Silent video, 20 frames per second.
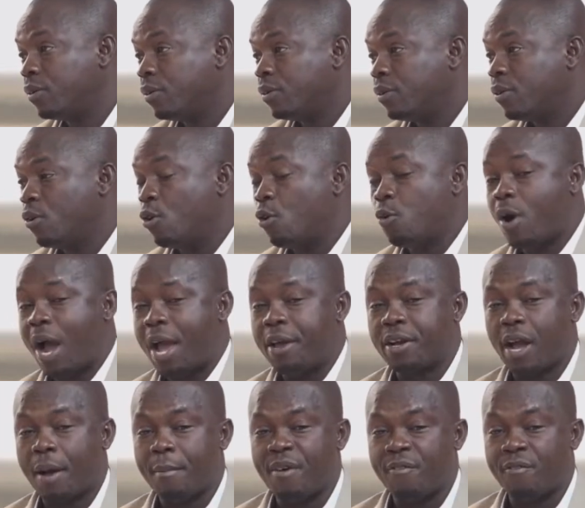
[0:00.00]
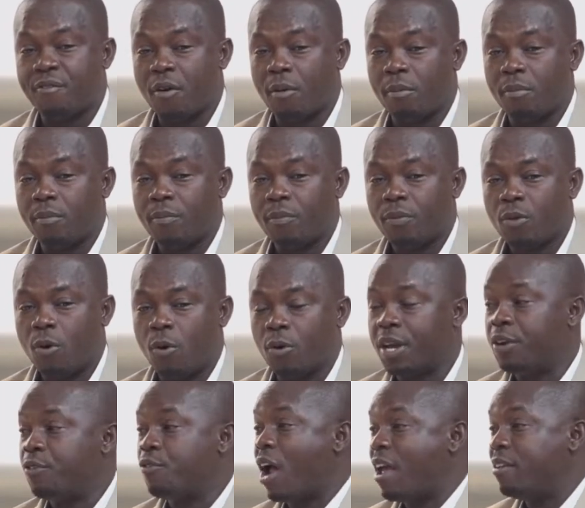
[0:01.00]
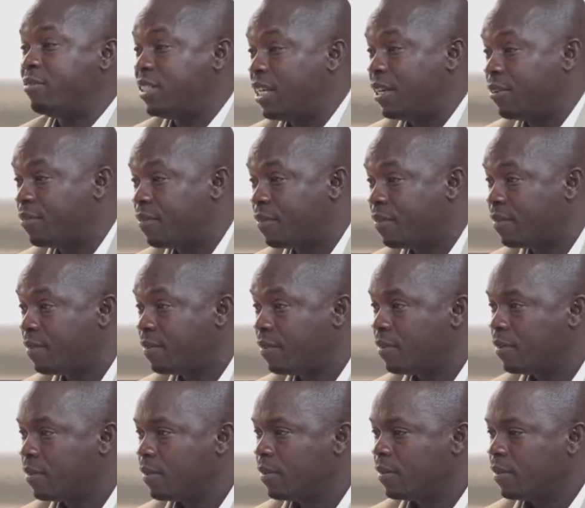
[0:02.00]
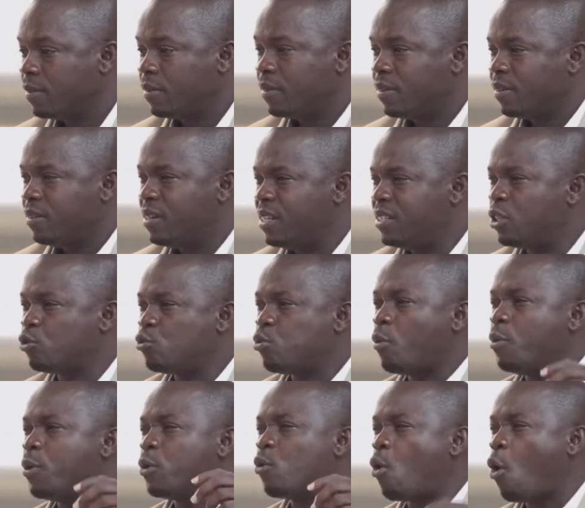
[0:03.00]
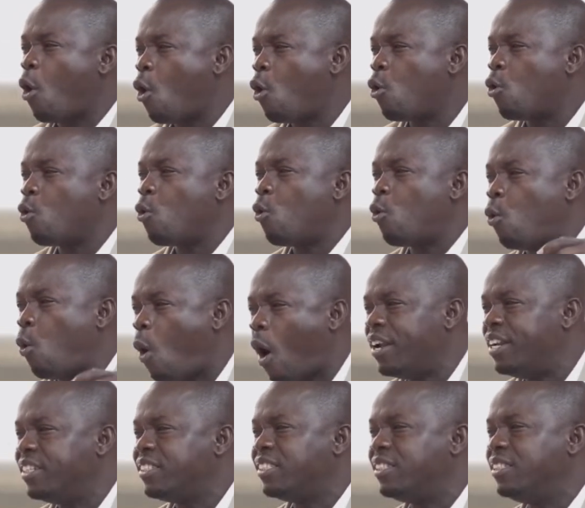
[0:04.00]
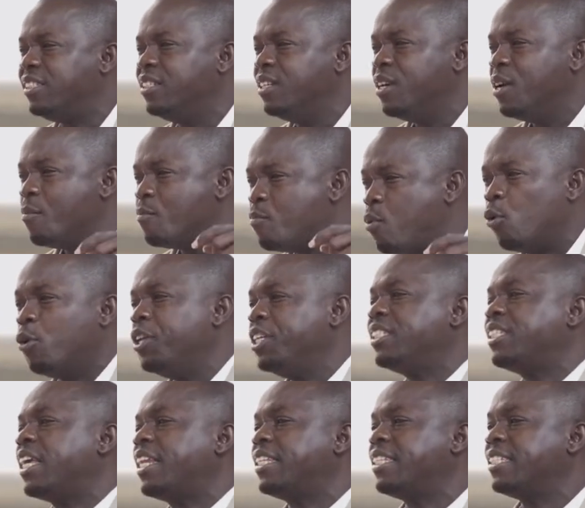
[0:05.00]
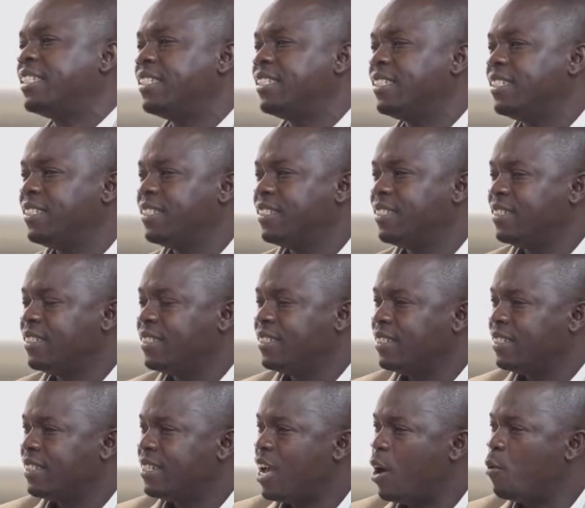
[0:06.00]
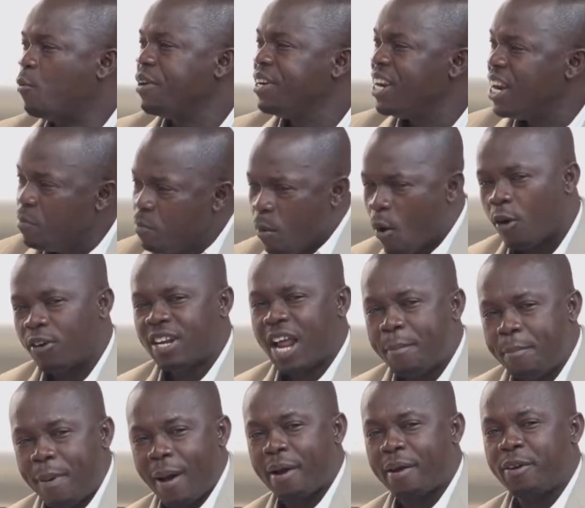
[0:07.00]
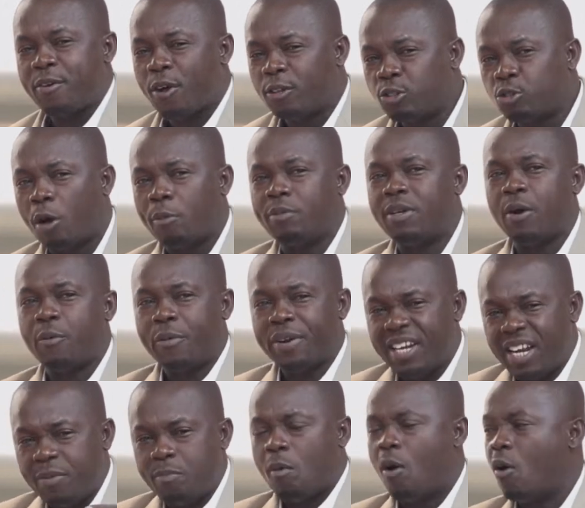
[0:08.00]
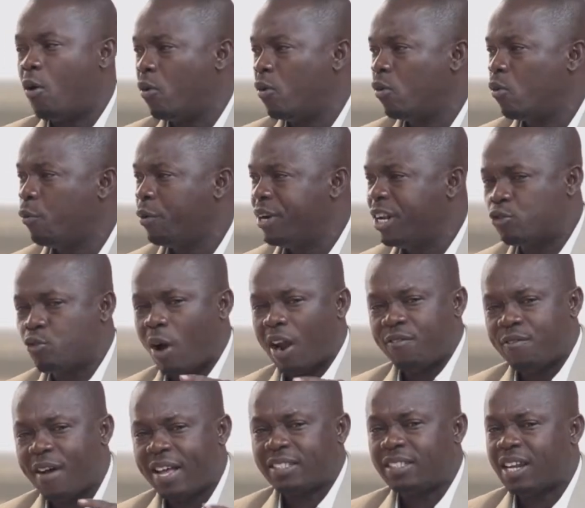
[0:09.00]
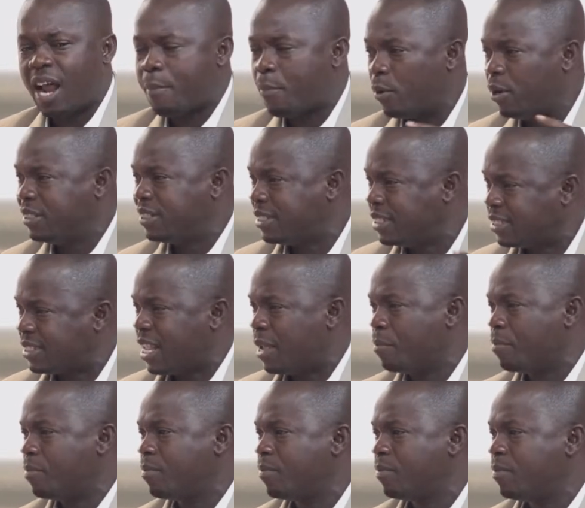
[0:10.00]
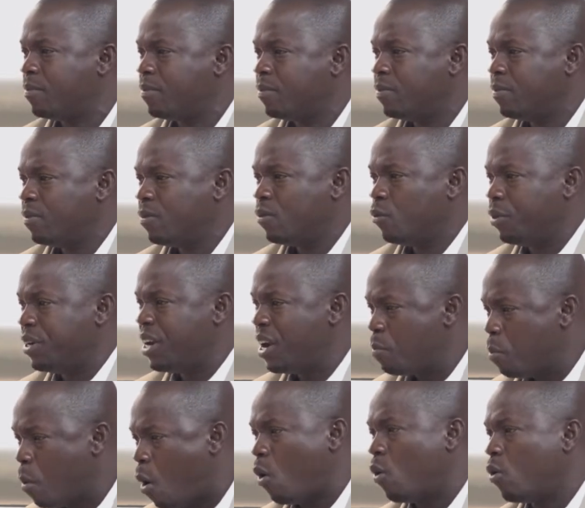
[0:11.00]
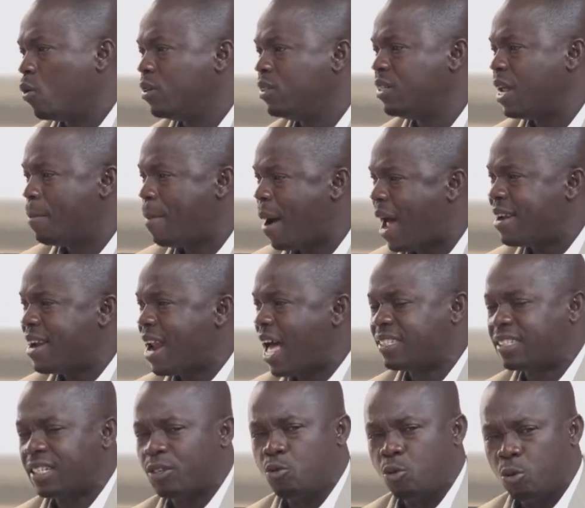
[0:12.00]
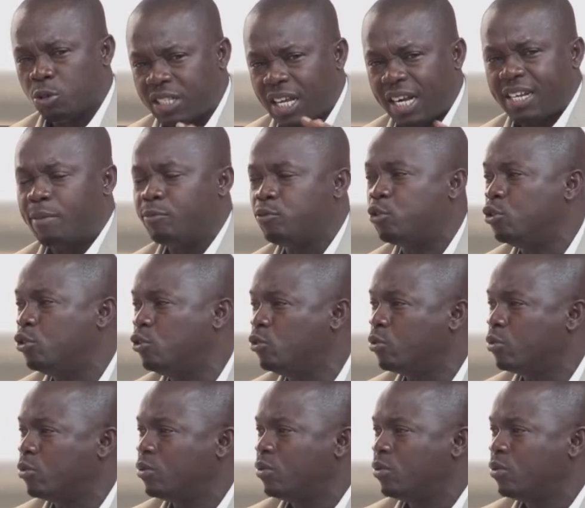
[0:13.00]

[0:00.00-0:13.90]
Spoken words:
But where are you coming from? Mm-hmm. Okay, drive safe. This is what we call quality policing. And we need more. Damn parade, don't stop there. We need more. We need to advance in our police system. We need more. The bad national will sell them to you.